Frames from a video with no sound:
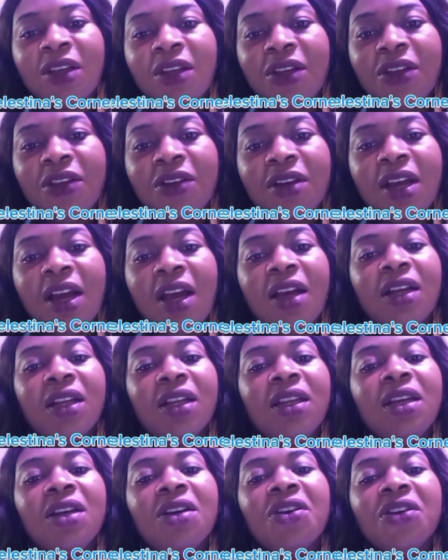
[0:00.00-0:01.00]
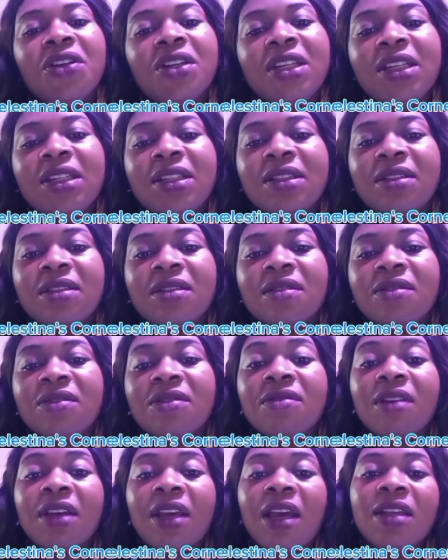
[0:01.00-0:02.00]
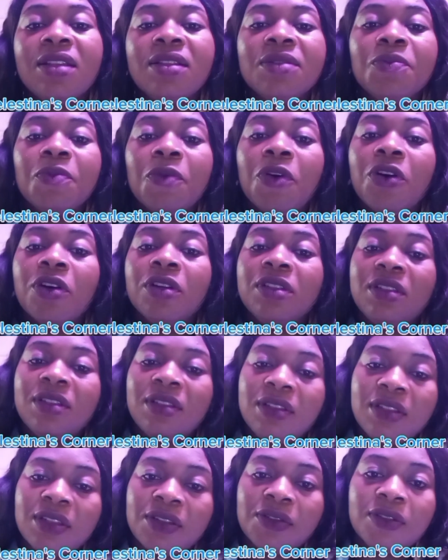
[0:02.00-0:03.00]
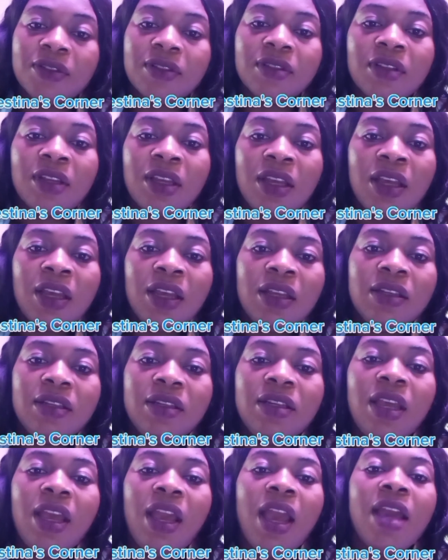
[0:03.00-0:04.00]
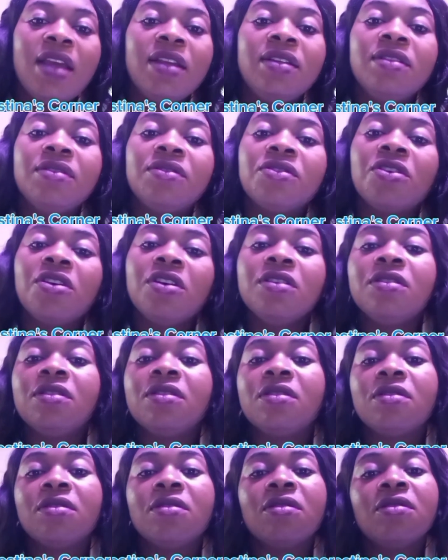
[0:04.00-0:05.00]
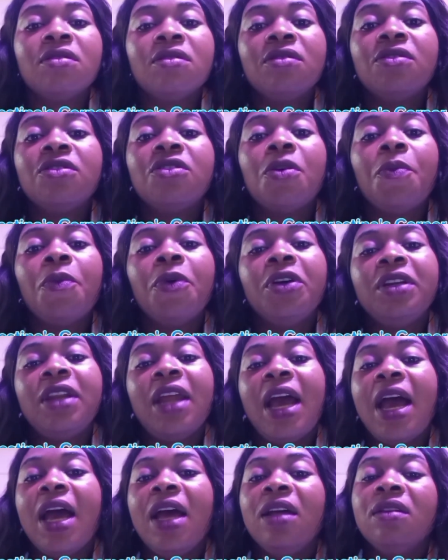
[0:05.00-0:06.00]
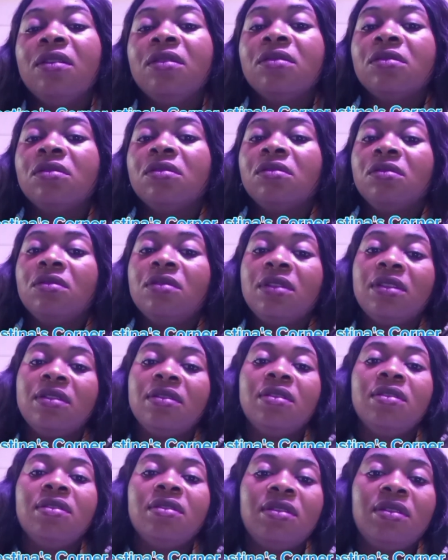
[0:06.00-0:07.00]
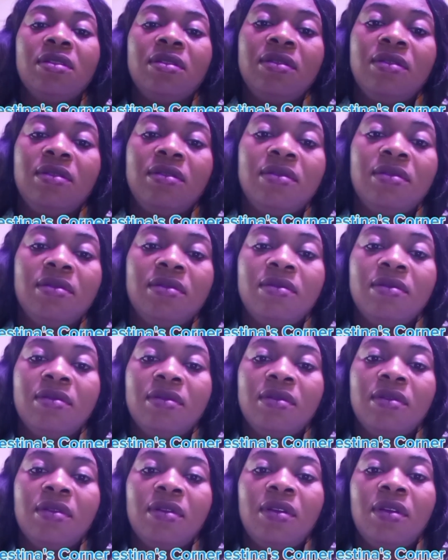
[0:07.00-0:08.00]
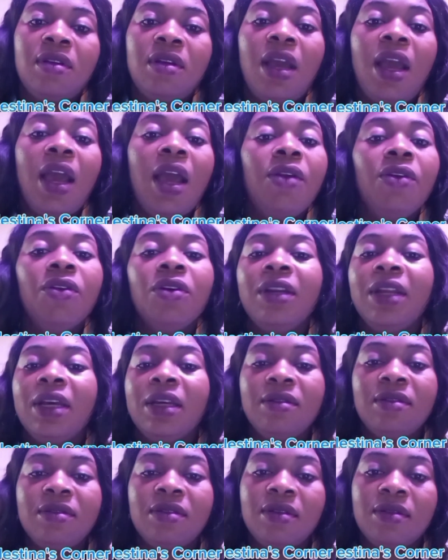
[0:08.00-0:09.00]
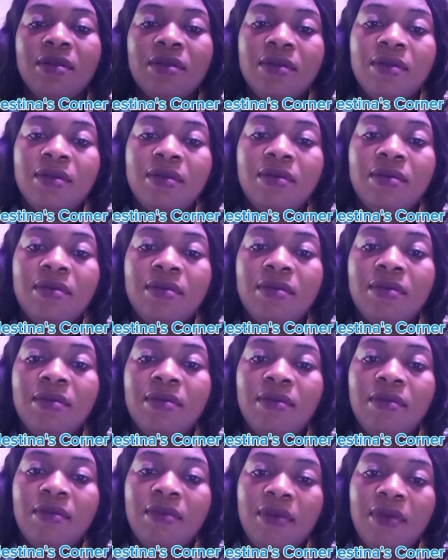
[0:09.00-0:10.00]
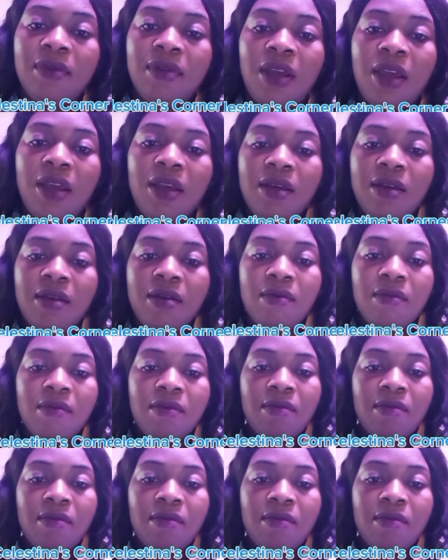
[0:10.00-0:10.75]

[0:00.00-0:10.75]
You can click on it to get more details. There I discuss some other diseases and other things. Thank you.